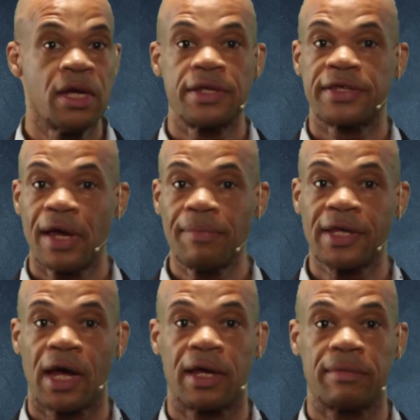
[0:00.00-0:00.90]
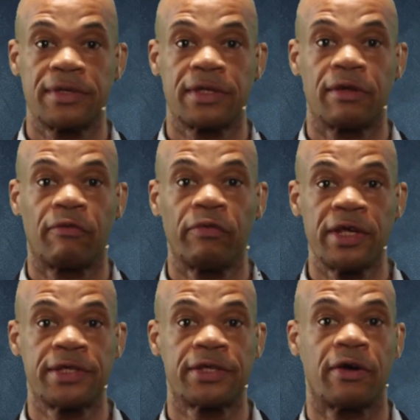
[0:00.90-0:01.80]
Sometimes the
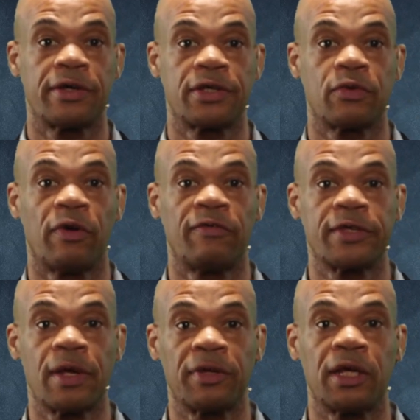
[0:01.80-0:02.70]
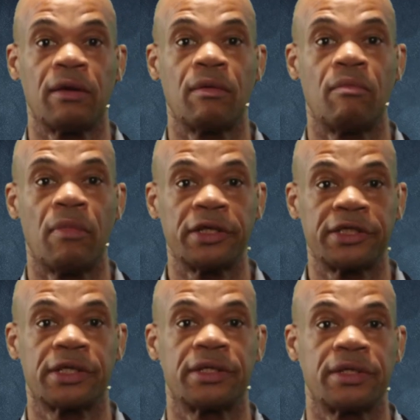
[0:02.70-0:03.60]
risk starts with something
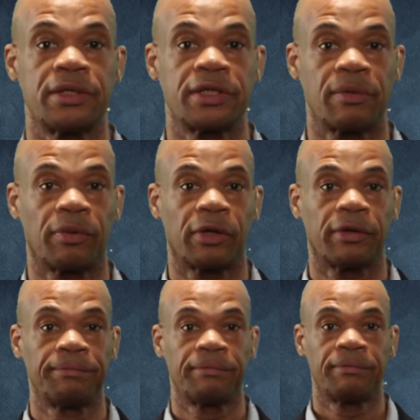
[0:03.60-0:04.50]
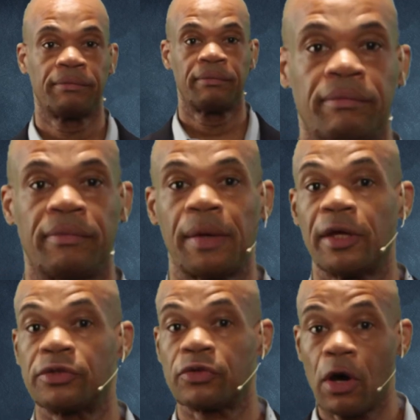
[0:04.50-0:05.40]
much simpler. Maybe
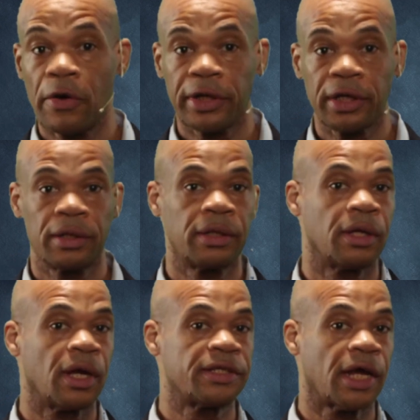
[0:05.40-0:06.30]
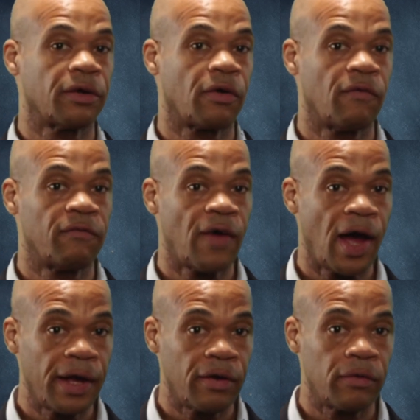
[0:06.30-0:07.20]
a drawing, a technical
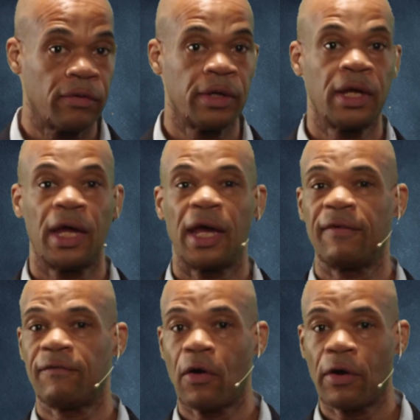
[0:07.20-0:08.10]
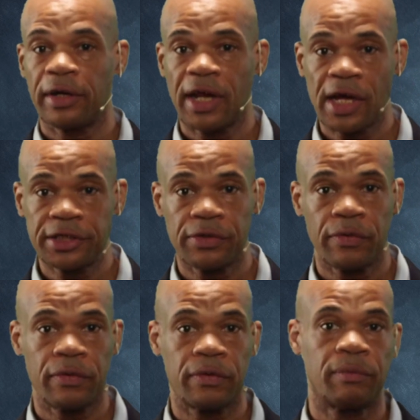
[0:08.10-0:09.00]
file, a foreign
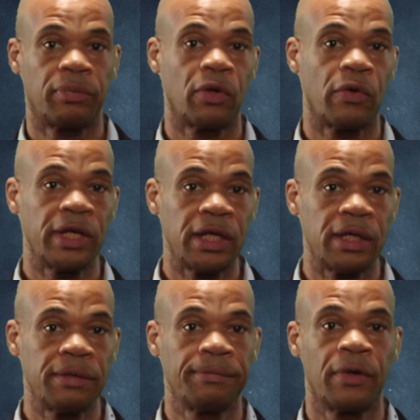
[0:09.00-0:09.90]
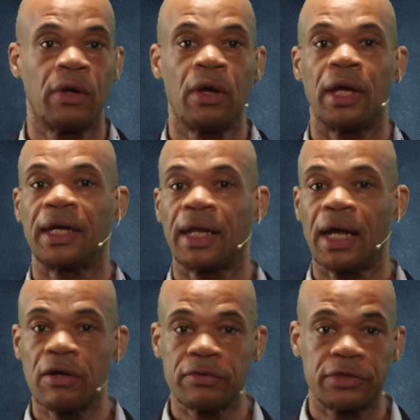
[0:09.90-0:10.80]
national employee, a
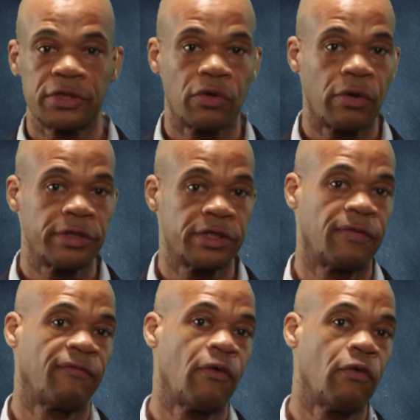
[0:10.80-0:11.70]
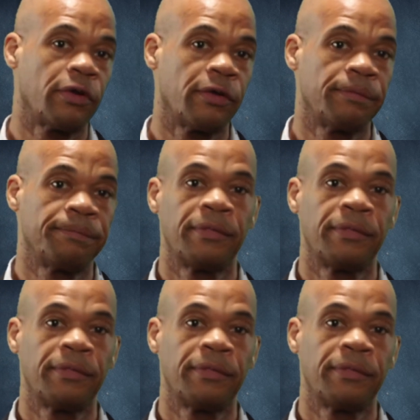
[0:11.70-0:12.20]
cloud storage folder,